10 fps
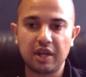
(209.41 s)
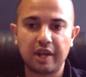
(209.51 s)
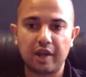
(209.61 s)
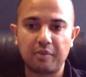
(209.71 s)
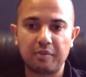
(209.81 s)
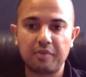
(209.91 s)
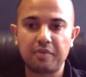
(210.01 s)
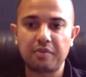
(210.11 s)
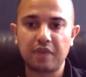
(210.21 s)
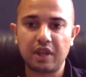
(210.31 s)
Um,
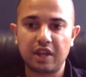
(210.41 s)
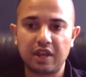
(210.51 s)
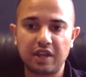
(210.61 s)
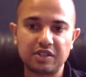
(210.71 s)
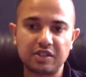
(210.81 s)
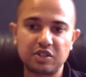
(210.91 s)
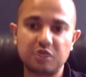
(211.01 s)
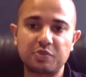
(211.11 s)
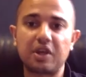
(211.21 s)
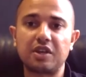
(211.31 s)
and it's
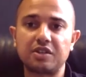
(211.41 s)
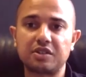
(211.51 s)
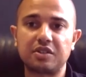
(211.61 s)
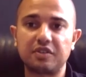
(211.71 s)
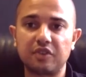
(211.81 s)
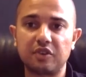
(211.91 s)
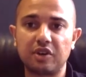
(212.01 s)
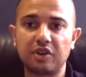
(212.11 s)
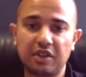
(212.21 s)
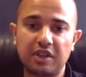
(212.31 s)
just because the
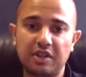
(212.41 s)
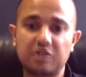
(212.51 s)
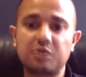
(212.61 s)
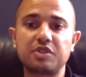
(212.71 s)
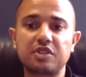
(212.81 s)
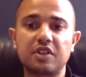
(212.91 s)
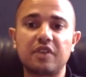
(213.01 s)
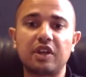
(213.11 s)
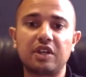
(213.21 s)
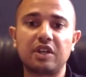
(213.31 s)
that
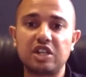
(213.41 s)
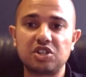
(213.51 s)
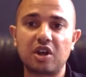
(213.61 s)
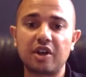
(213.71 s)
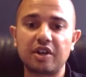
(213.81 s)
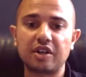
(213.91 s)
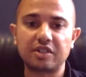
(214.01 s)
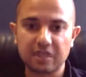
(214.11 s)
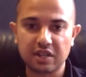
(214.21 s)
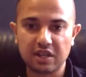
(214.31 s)
specific niche
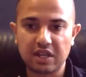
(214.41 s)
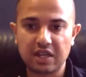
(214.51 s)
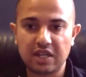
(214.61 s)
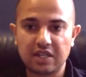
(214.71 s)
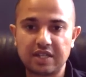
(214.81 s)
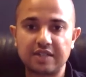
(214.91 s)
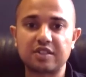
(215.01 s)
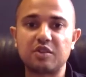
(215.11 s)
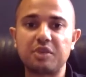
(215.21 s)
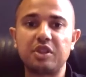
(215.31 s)
audience
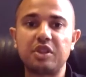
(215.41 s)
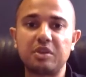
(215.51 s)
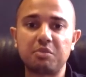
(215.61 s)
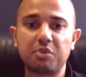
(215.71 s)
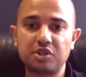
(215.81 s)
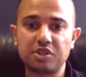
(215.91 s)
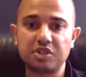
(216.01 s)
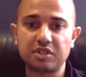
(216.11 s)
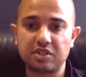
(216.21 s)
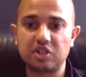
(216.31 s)
tends to be the
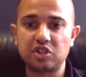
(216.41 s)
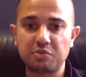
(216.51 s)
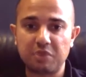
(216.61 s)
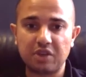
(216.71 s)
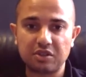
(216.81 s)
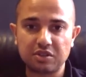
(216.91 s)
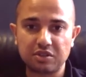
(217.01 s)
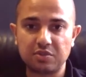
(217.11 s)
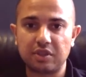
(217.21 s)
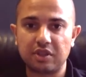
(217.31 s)
purchase decision
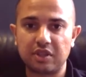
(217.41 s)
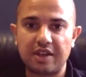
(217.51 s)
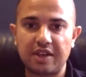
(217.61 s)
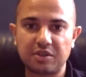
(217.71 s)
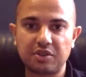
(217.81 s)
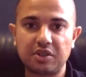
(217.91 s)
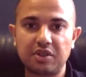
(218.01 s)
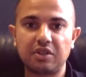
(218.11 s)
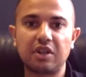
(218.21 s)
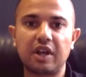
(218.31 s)
makers within the household.
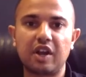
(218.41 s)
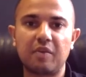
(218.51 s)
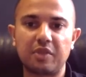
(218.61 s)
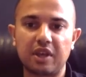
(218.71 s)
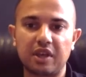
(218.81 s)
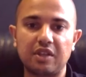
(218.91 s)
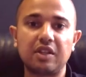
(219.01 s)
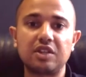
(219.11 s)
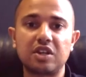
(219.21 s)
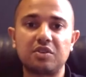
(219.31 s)
Um, they
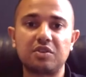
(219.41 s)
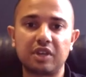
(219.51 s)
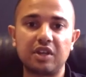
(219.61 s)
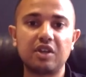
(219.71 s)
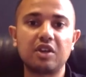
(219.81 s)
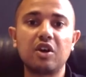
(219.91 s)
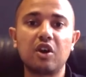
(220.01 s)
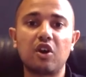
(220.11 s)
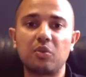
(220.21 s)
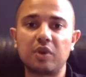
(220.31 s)
they generally
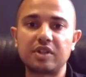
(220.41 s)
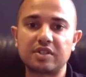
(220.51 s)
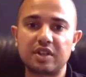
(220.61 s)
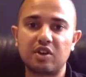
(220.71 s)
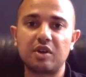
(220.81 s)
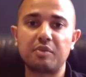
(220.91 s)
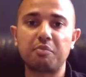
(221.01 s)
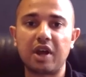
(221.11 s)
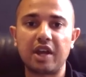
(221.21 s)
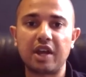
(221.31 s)
are the ones that are
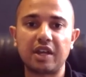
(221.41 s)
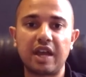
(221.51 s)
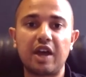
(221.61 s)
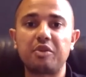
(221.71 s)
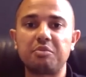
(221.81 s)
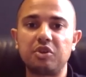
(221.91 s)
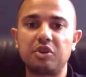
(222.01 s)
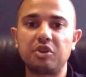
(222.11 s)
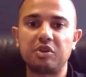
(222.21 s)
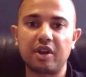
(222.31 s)
buying health and
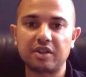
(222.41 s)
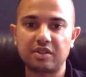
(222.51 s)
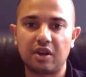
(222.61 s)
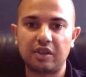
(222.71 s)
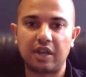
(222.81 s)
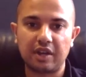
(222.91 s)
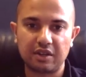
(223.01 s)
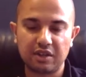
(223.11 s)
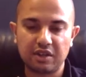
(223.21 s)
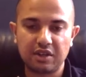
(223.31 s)
beauty products
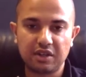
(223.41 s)
online.